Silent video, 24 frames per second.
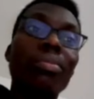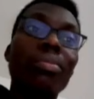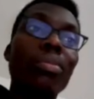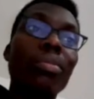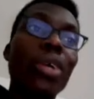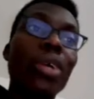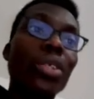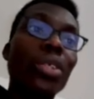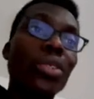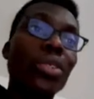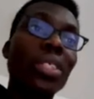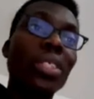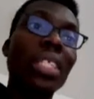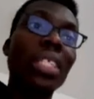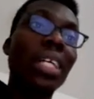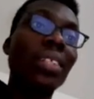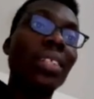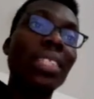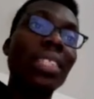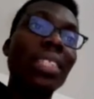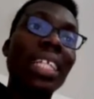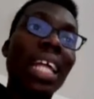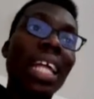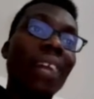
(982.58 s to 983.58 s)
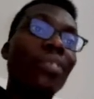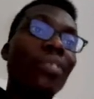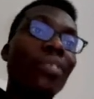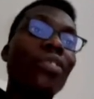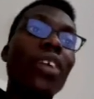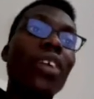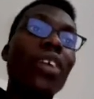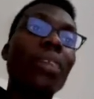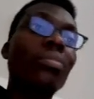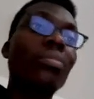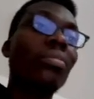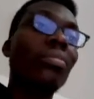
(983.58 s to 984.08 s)
muscle cells. It can
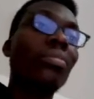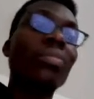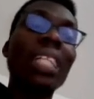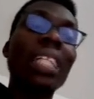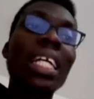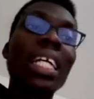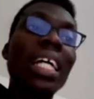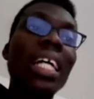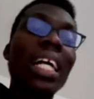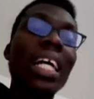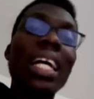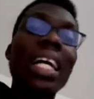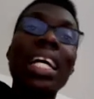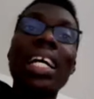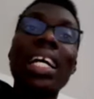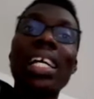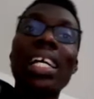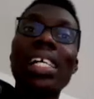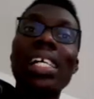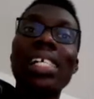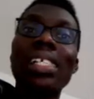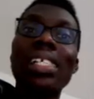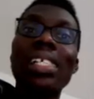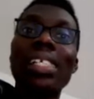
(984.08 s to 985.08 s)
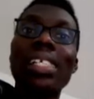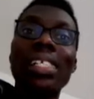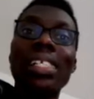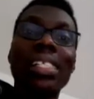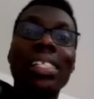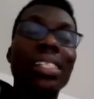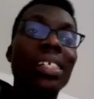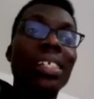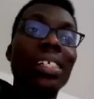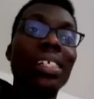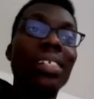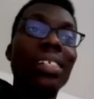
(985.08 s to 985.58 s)
form
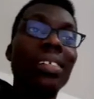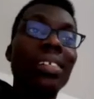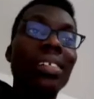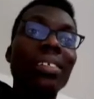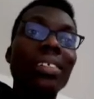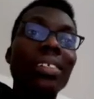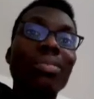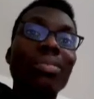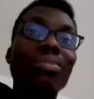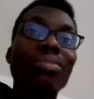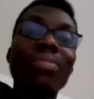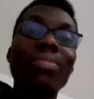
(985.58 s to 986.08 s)
uh,